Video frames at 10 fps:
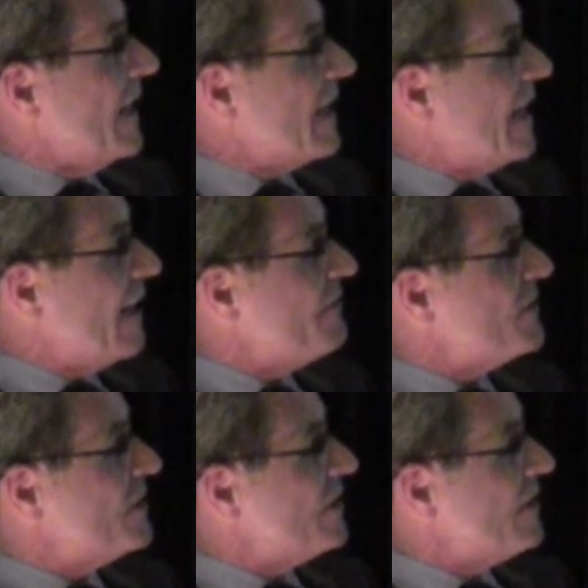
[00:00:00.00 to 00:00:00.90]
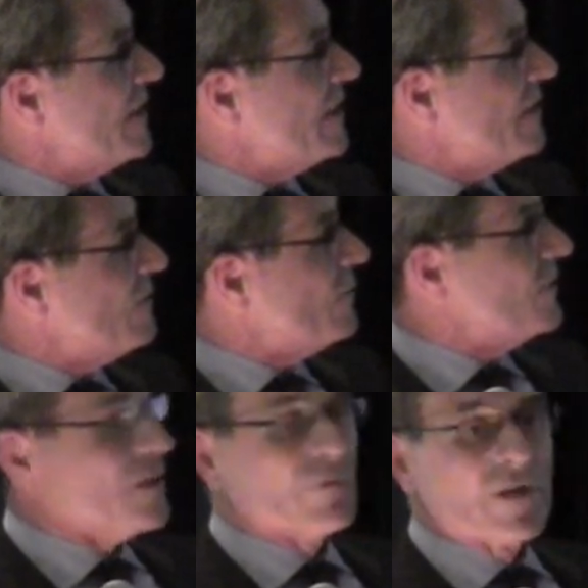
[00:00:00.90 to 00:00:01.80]
a cafeteria
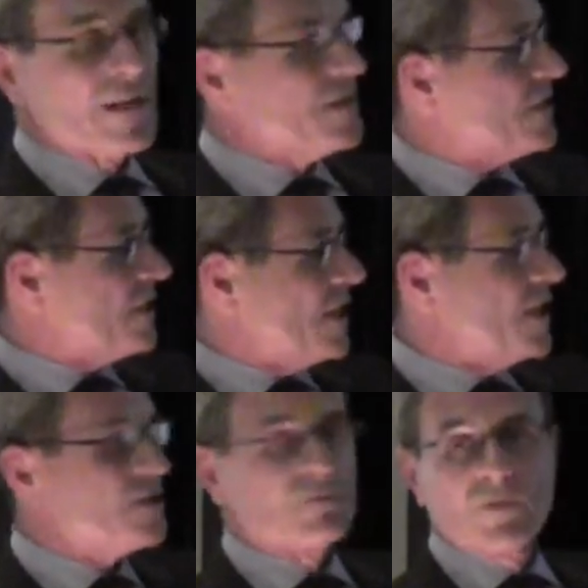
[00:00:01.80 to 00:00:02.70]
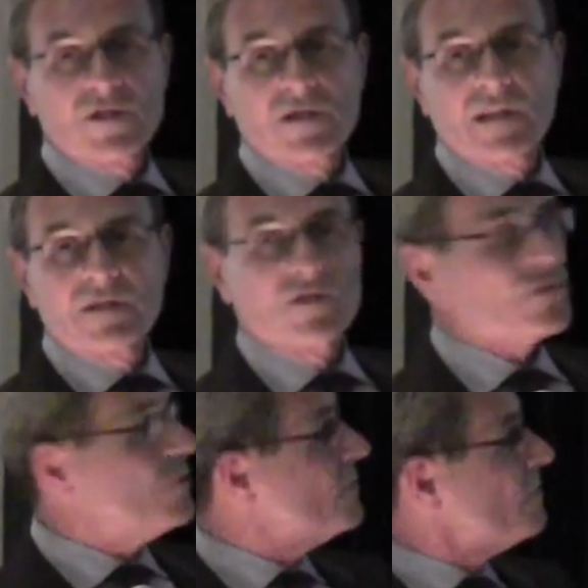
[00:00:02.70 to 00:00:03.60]
with a raised stage, much like
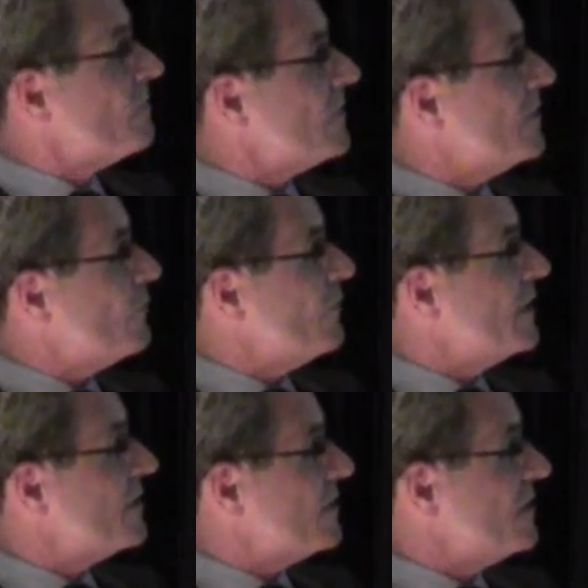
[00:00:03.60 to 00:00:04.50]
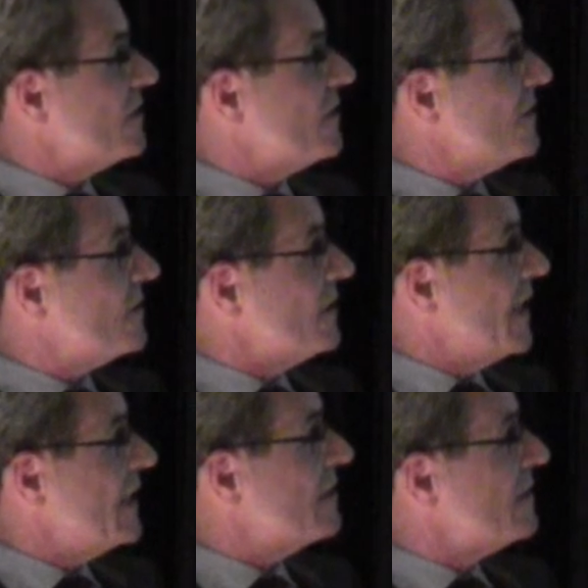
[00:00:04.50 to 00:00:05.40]
this one
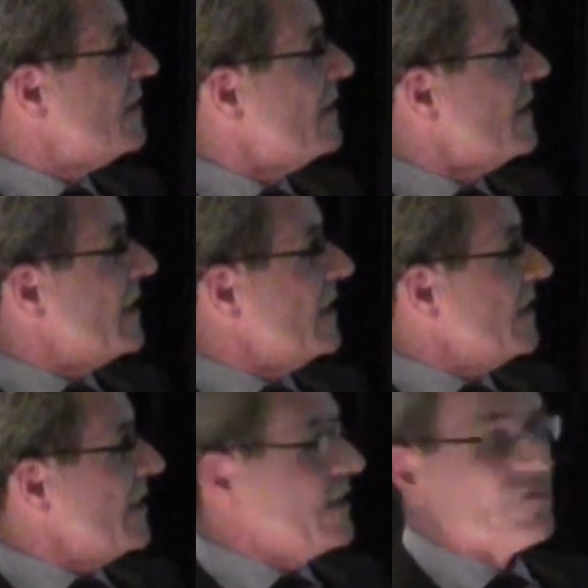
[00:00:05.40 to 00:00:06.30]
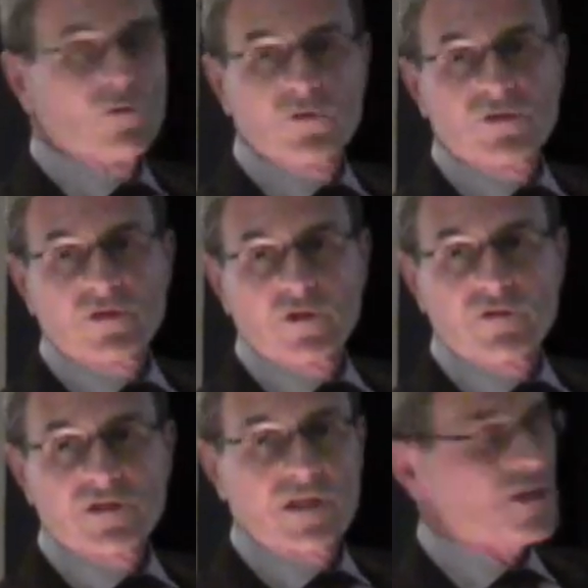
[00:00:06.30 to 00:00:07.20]
tonight, and then a
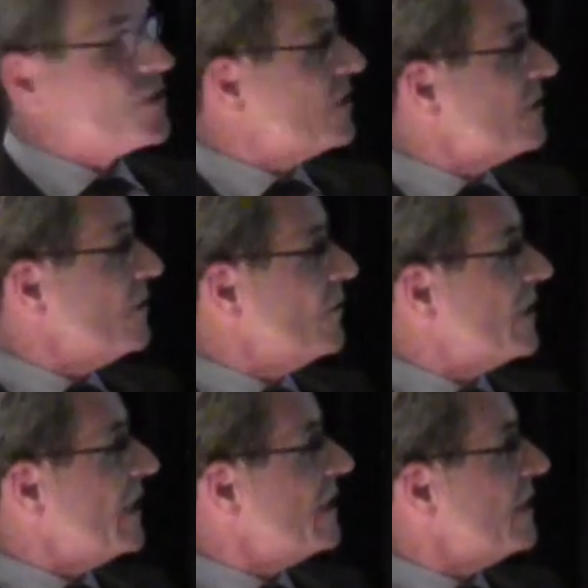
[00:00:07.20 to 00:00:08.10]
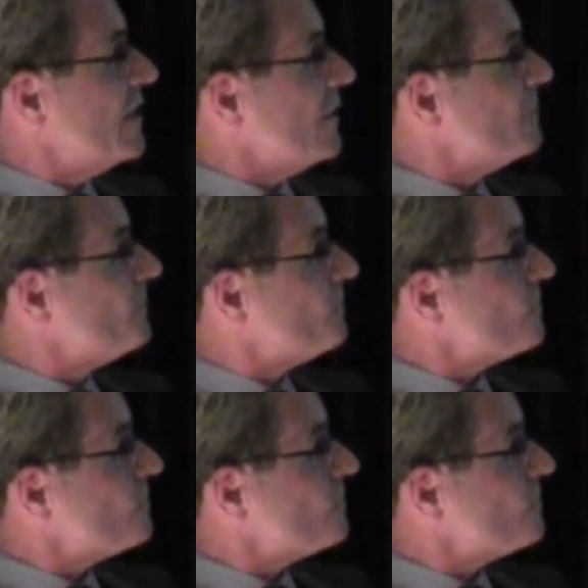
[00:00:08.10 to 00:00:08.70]
full-service kitchen located here.